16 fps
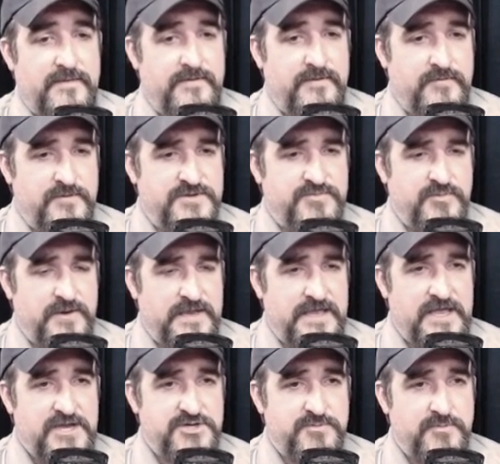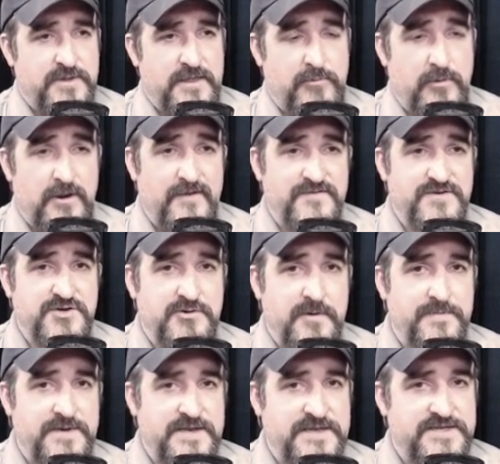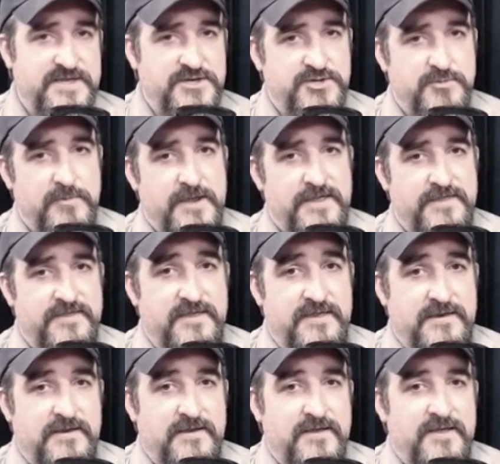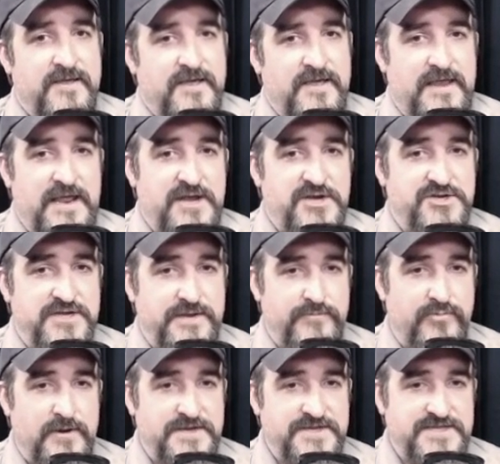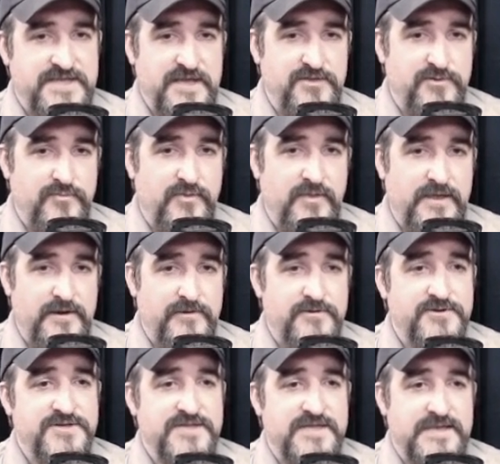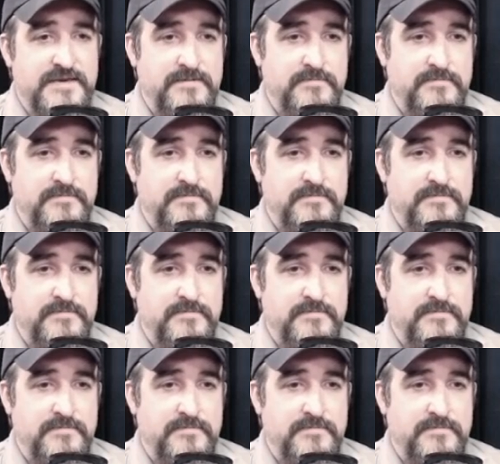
there was one occasion where they went off script in such a way that it actually impressed the other players, that